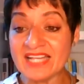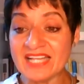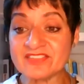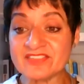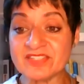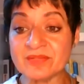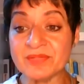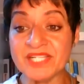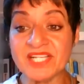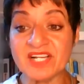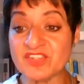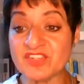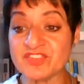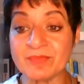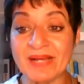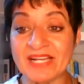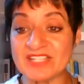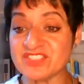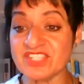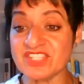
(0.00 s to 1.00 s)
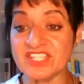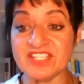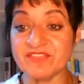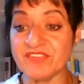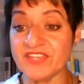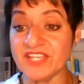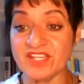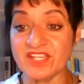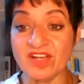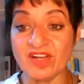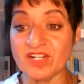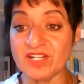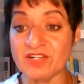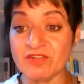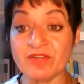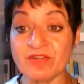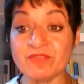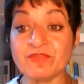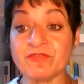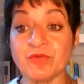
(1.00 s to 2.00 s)
And somebody asked about TV
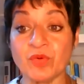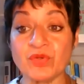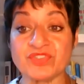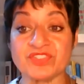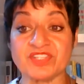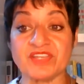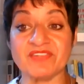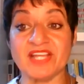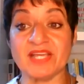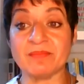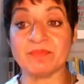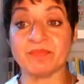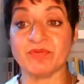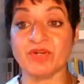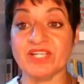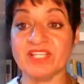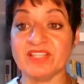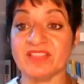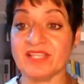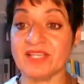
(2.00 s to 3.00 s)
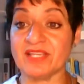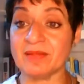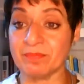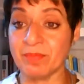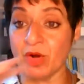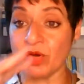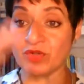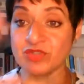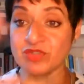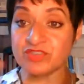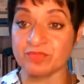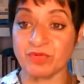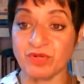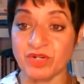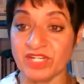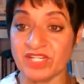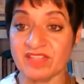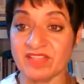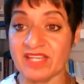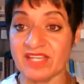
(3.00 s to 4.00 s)
earlier on, 478 breathing, box
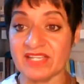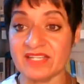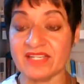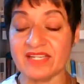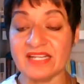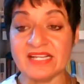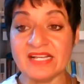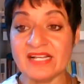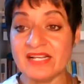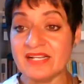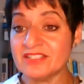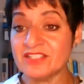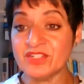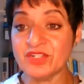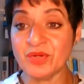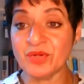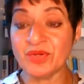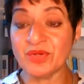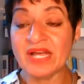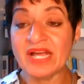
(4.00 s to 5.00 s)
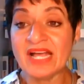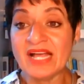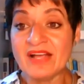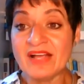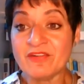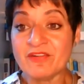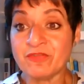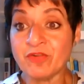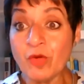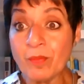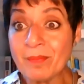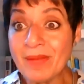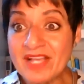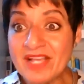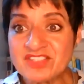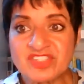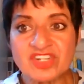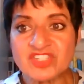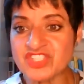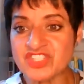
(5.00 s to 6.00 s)
breathing, you know, foot
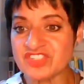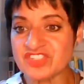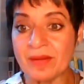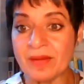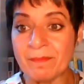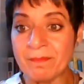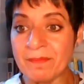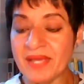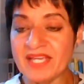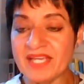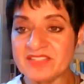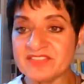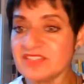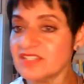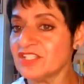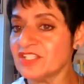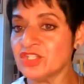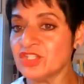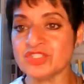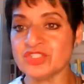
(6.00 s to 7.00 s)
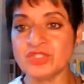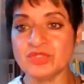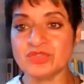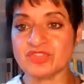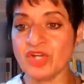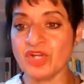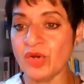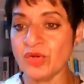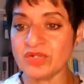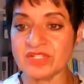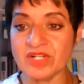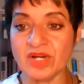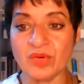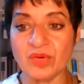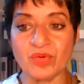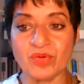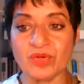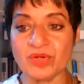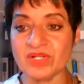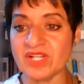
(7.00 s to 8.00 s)
massage is amazing. You can use coconut
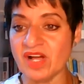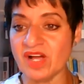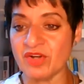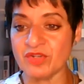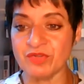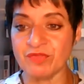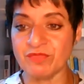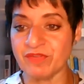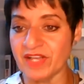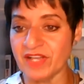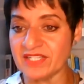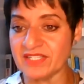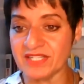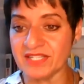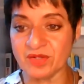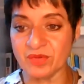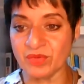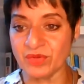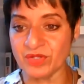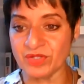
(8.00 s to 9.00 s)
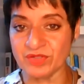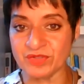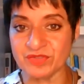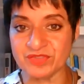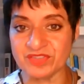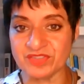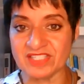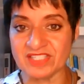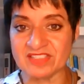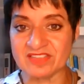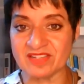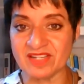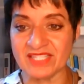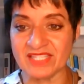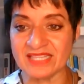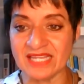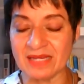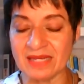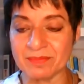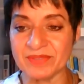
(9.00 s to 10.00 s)
oil, Ayurvedic oils and things
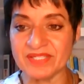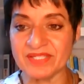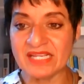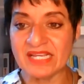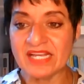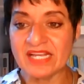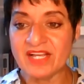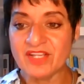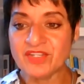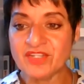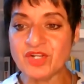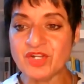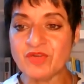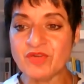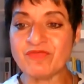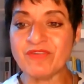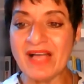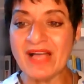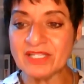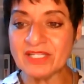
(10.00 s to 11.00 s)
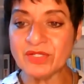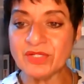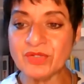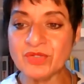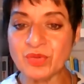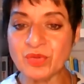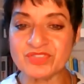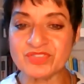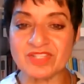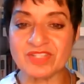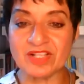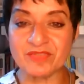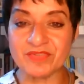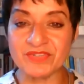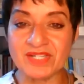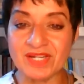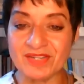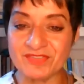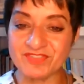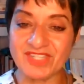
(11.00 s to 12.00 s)
like that. But, you know, value yourself
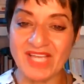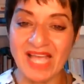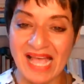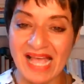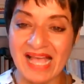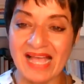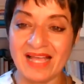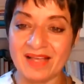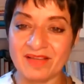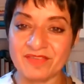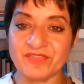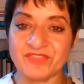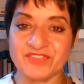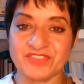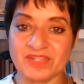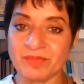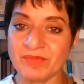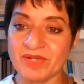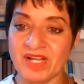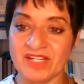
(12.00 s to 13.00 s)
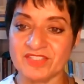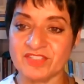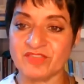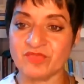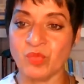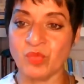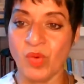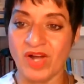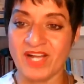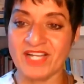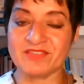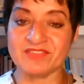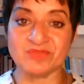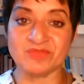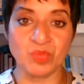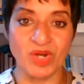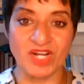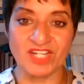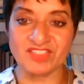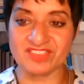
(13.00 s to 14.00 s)
enough to have some kind of
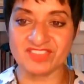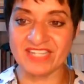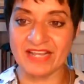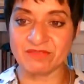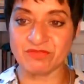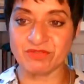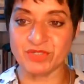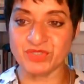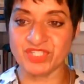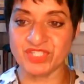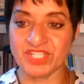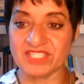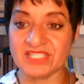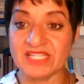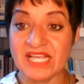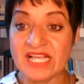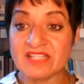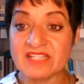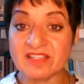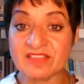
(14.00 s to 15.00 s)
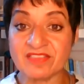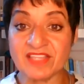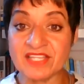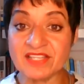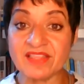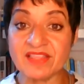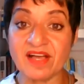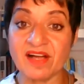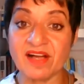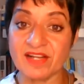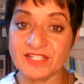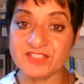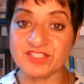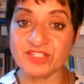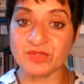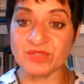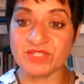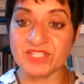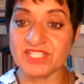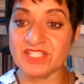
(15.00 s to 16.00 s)
wind down routine. The thing that I
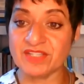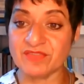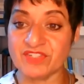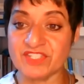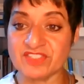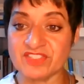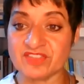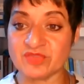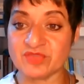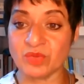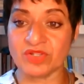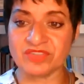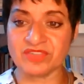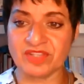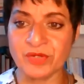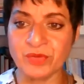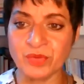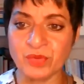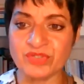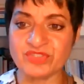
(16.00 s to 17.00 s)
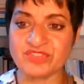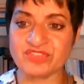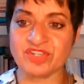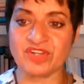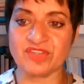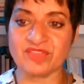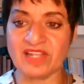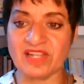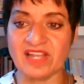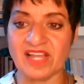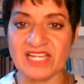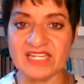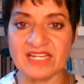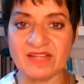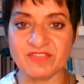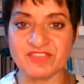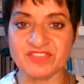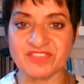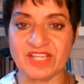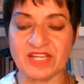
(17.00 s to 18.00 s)
do in the evenings as well is I always turn the light
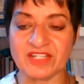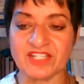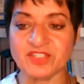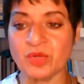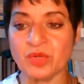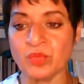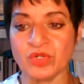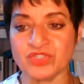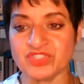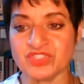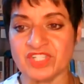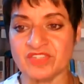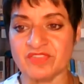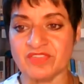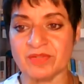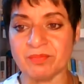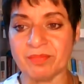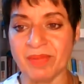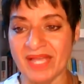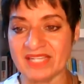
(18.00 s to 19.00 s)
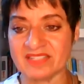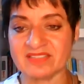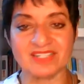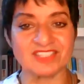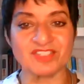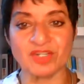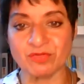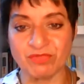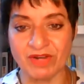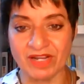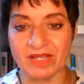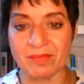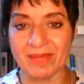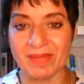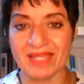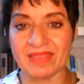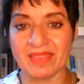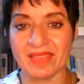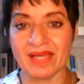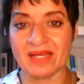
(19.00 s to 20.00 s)
levels down. I don't watch TV in bed. I don't
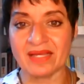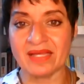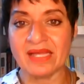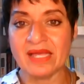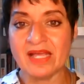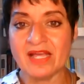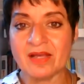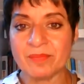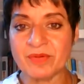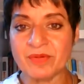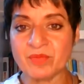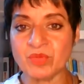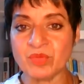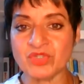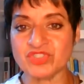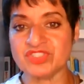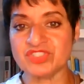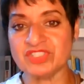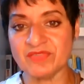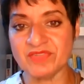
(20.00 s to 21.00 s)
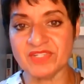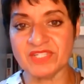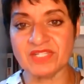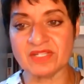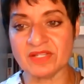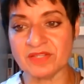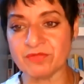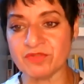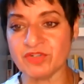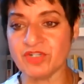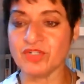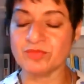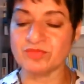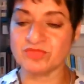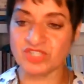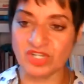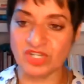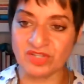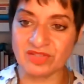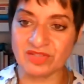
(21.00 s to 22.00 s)
recommend that. But watching TV in another room,
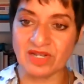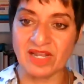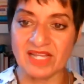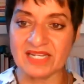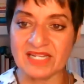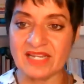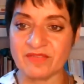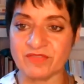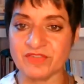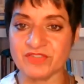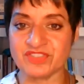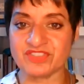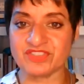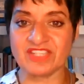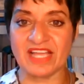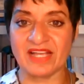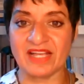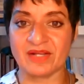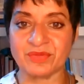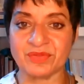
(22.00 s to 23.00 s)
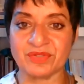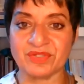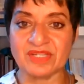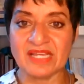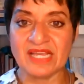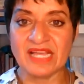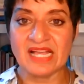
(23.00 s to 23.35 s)
turn the light levels down.